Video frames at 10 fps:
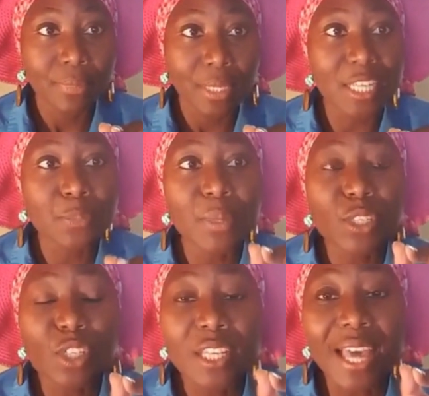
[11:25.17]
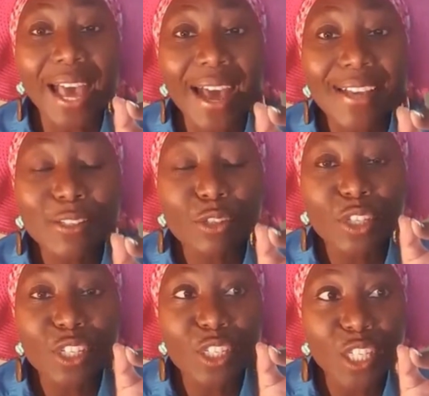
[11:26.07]
especially as to
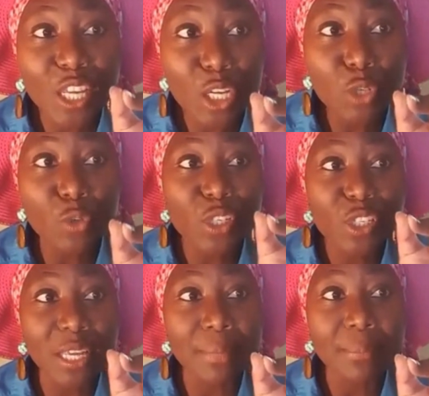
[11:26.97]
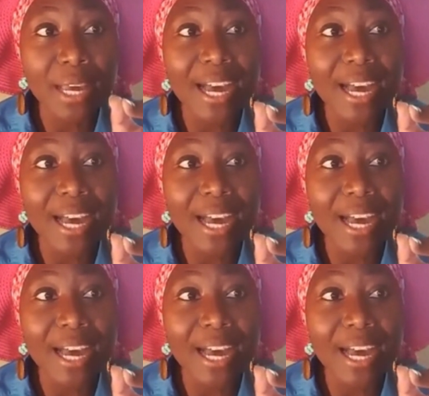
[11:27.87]
distinguish them